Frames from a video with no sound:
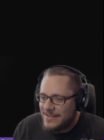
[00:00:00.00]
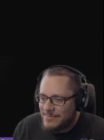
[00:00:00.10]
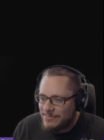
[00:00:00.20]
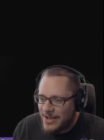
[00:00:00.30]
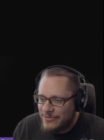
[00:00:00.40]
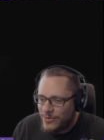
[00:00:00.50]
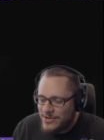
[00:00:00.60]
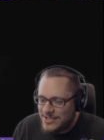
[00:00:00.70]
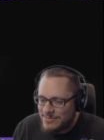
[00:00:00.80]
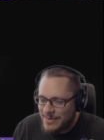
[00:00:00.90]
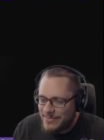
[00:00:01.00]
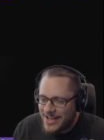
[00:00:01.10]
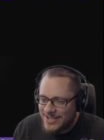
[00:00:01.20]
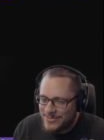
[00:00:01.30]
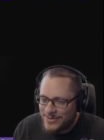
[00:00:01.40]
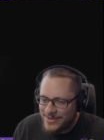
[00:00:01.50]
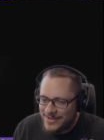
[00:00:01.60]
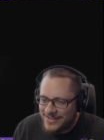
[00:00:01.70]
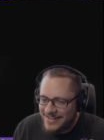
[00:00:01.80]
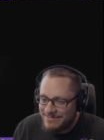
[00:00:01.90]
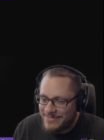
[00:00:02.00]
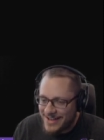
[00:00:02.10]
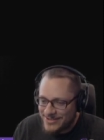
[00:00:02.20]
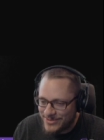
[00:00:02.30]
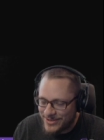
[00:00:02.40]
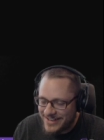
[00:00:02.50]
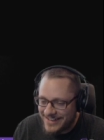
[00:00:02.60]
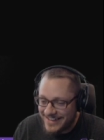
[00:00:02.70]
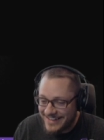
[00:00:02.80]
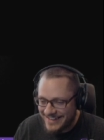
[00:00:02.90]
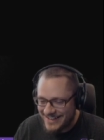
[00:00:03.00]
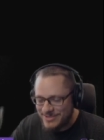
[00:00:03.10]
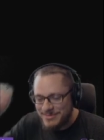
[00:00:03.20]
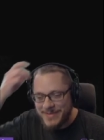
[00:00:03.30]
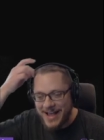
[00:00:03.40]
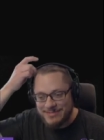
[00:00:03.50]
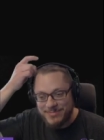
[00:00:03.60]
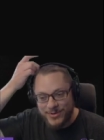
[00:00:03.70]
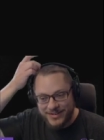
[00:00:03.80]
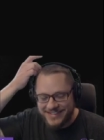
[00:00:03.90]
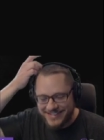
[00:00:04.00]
My voice is my password. It should be passport.